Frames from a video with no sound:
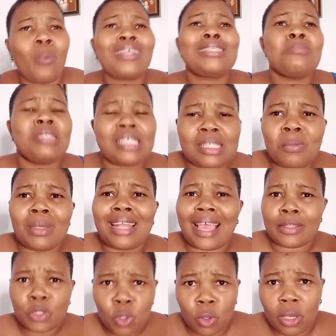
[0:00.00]
Wouldn't be the thing when
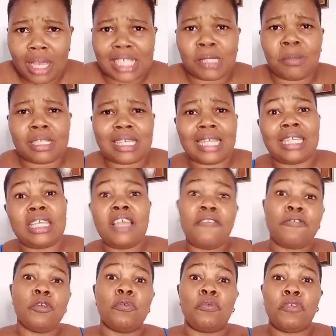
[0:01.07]
I talk, especially
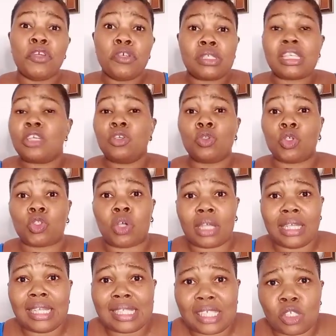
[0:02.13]
if you feel say you don't
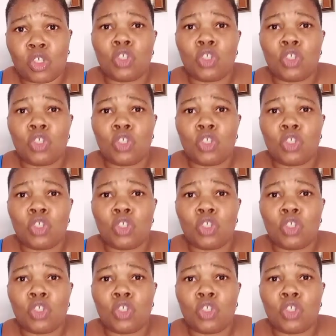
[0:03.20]
talk anything.